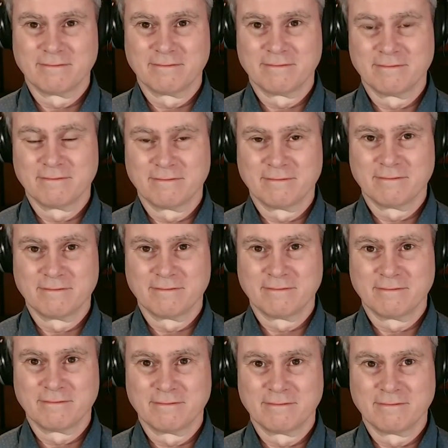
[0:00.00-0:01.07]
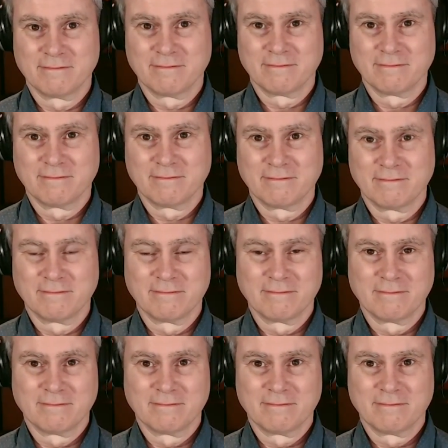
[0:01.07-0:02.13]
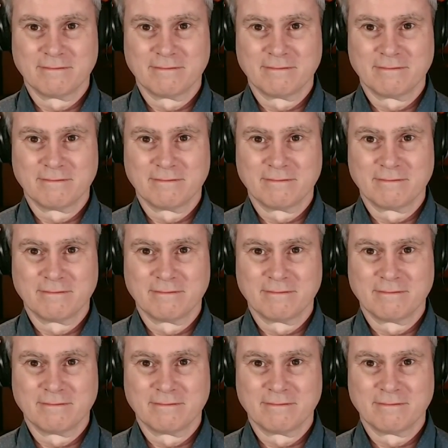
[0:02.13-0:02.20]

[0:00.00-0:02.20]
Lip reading: [no speech]